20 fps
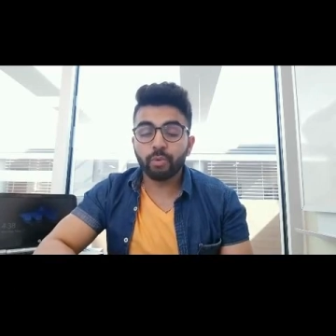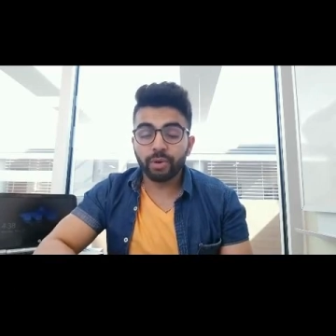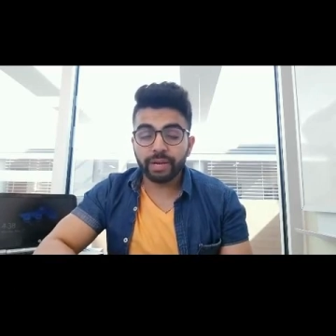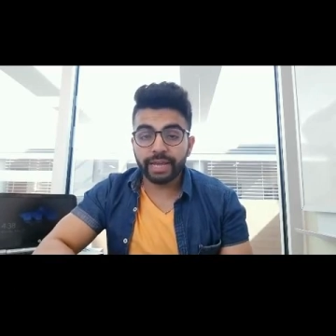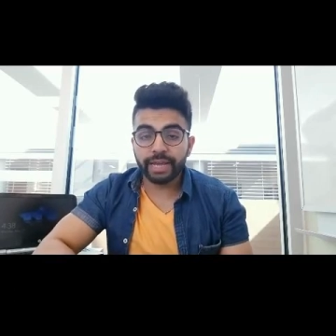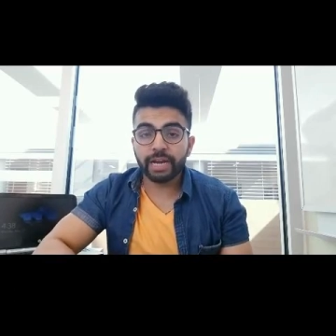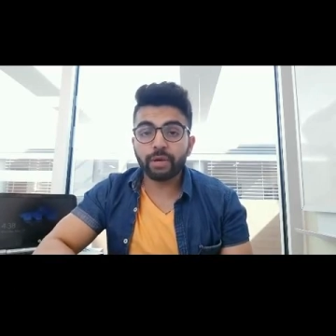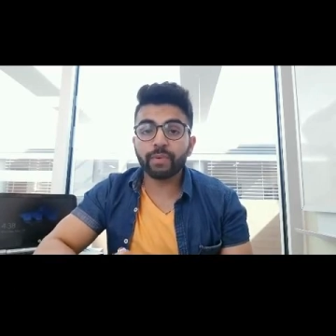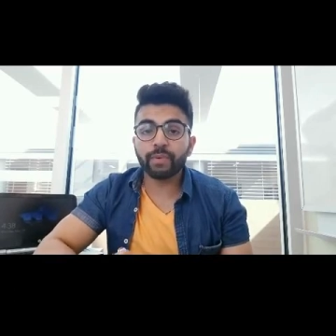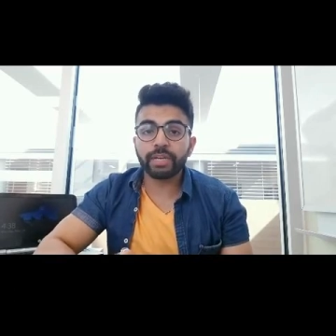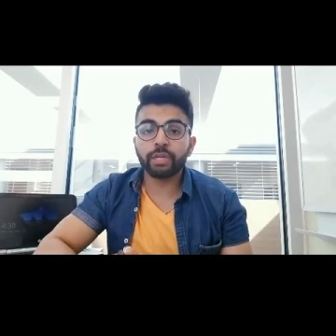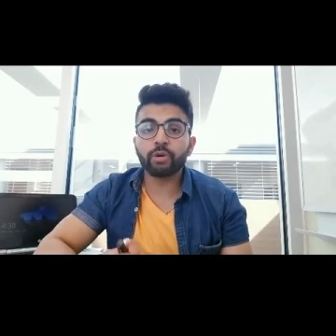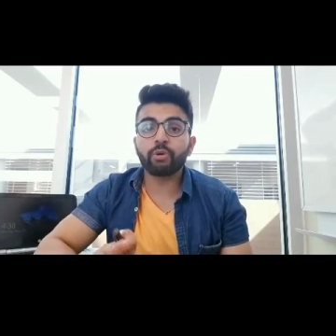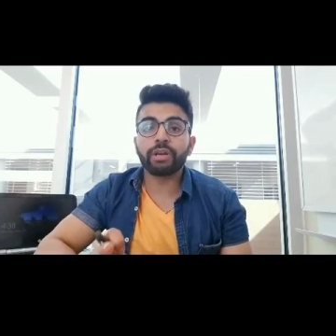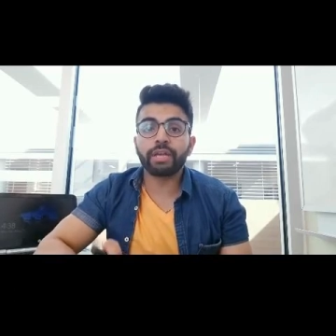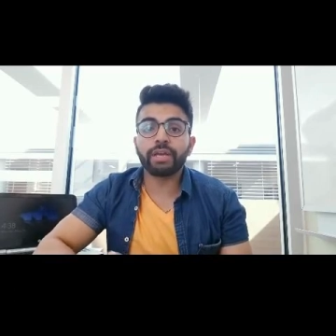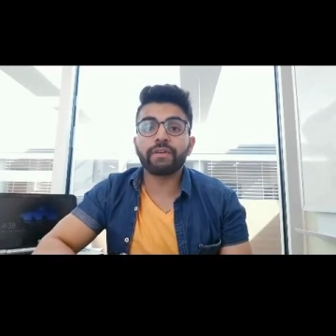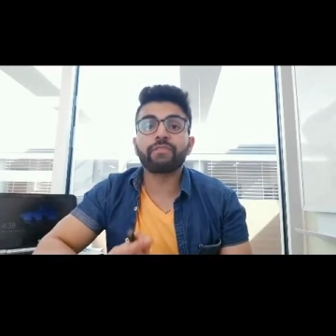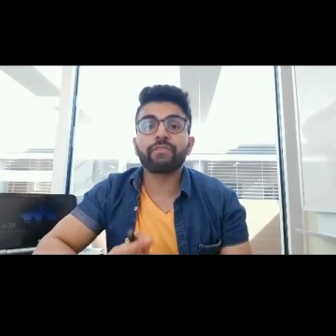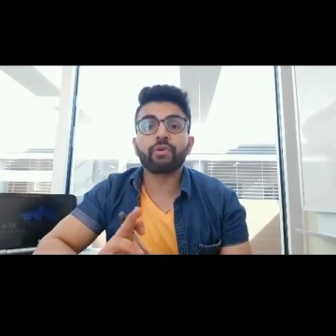get when you
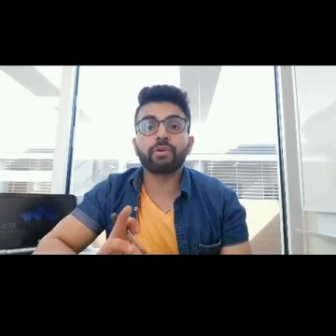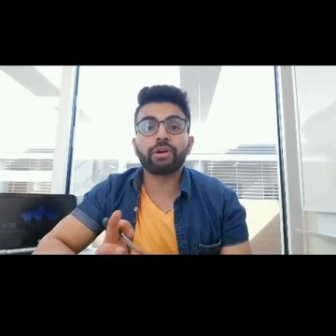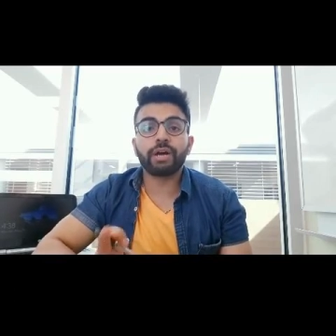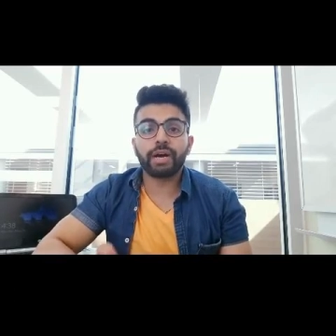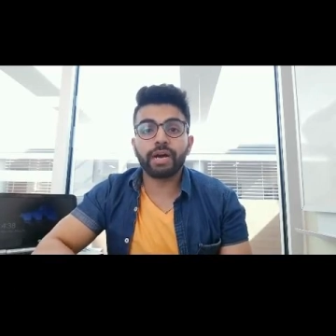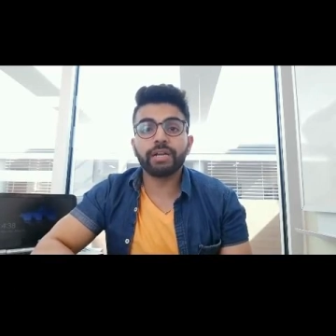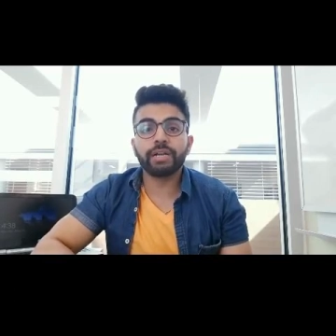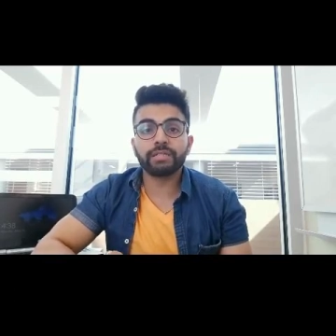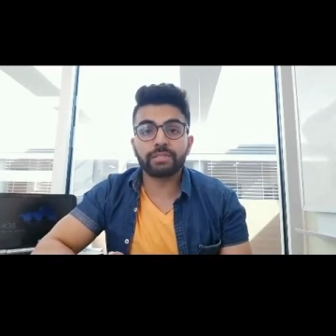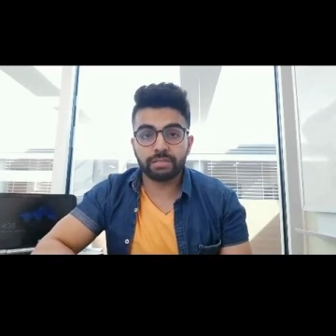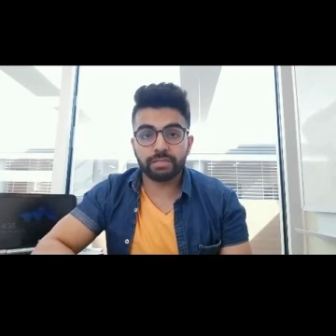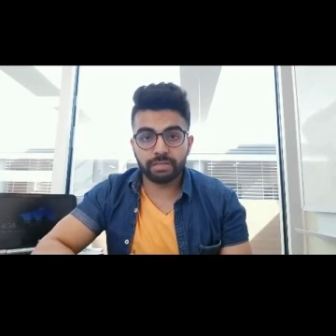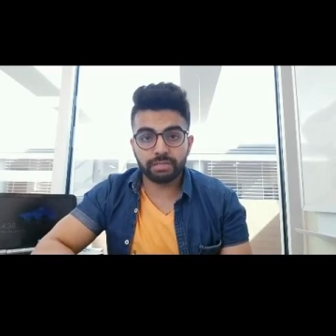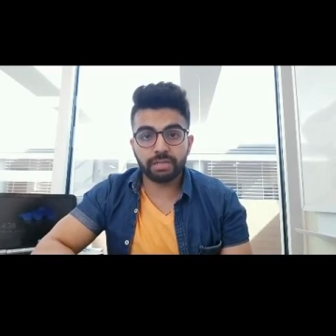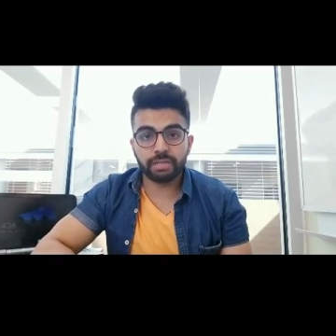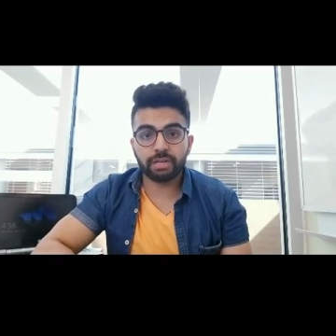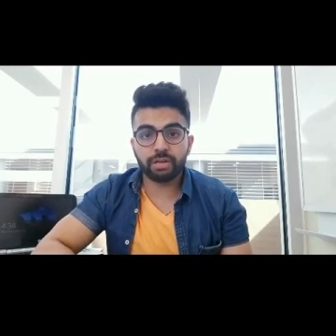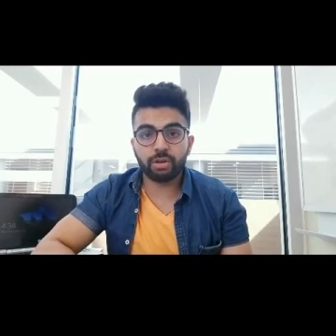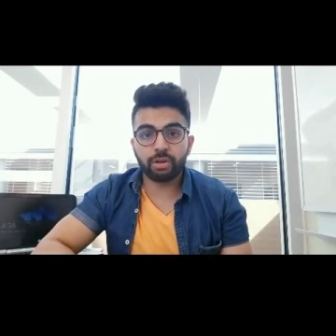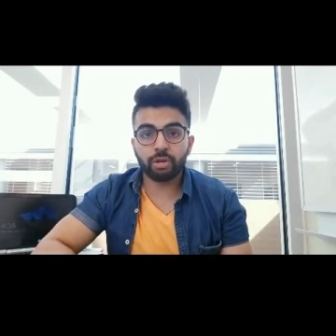will give your IELTS
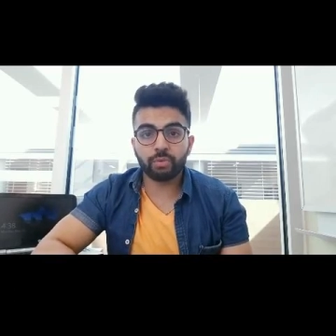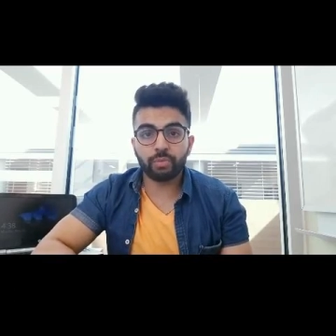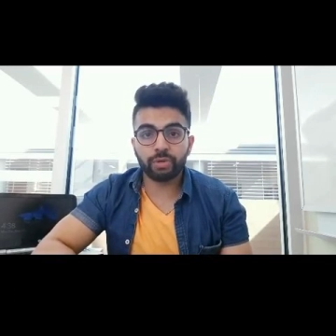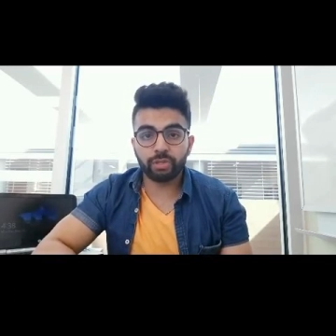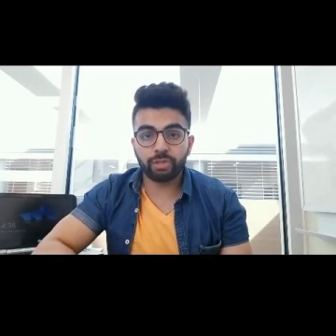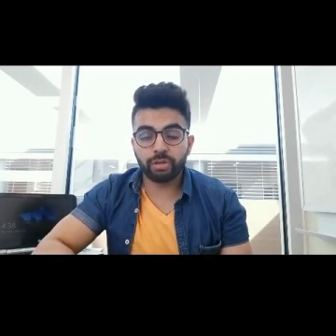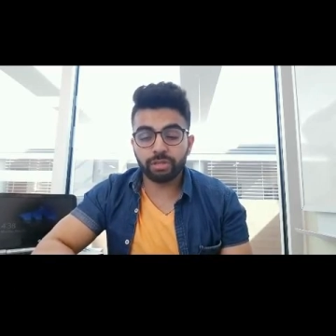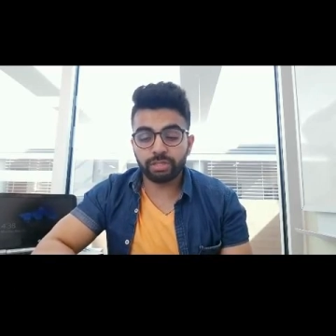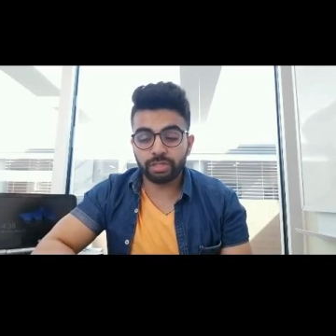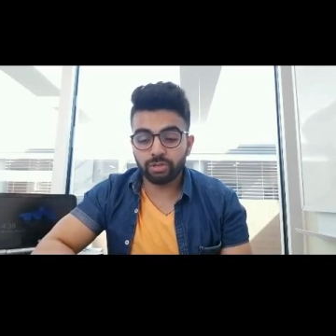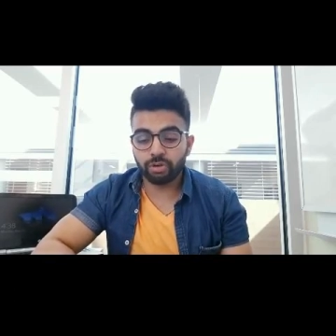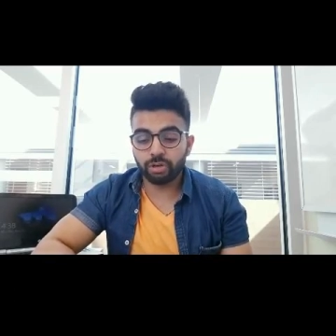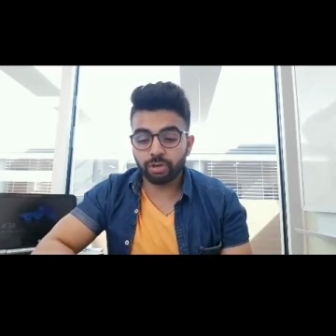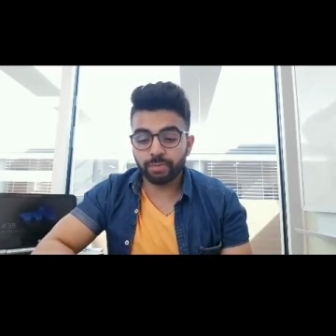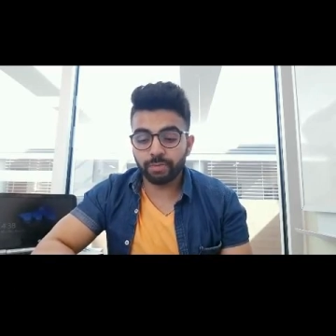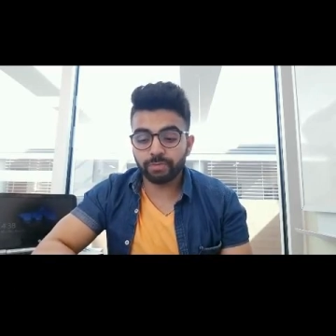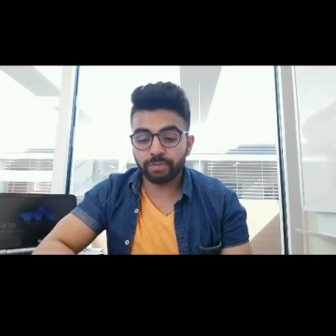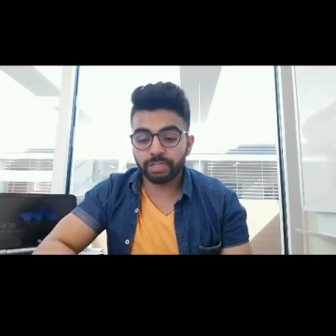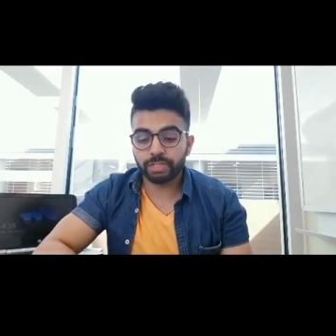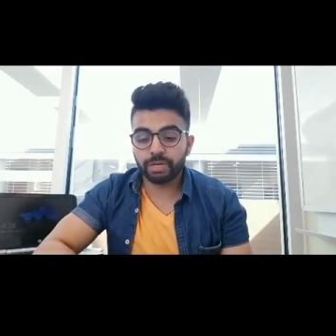result along with all the
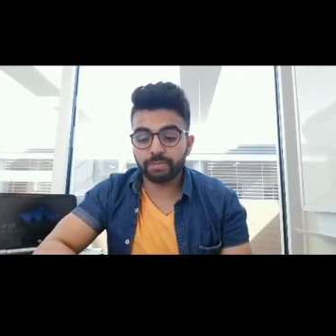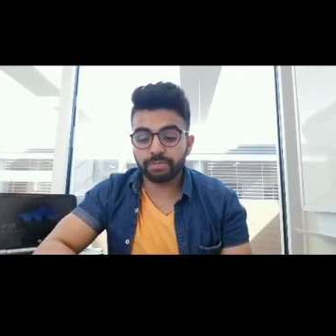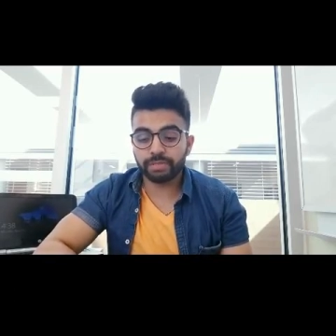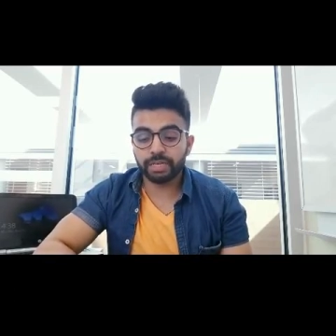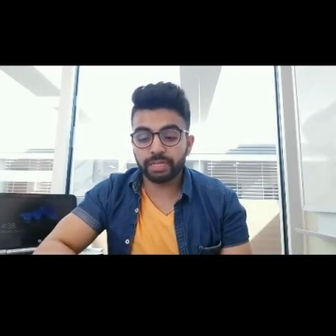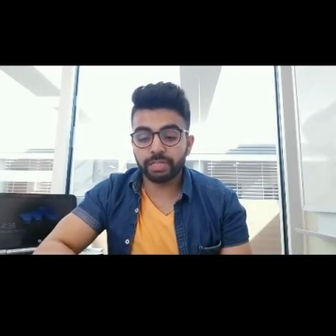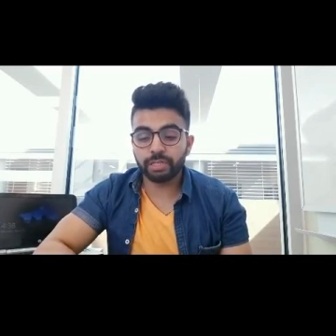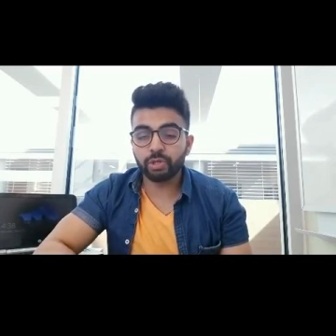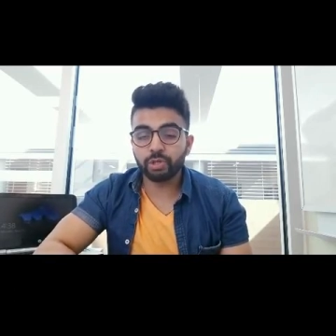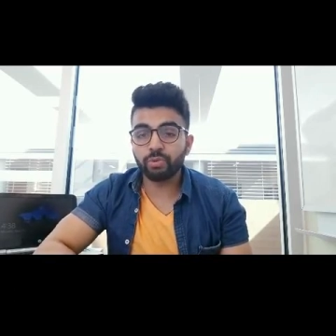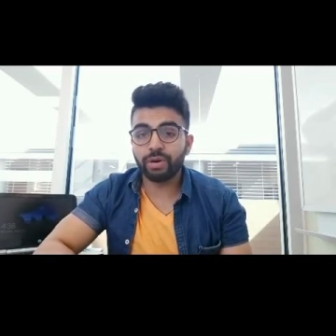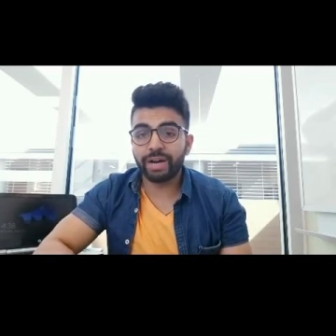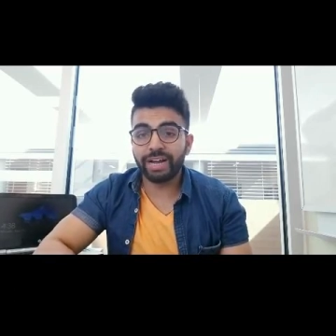documents which I am telling you.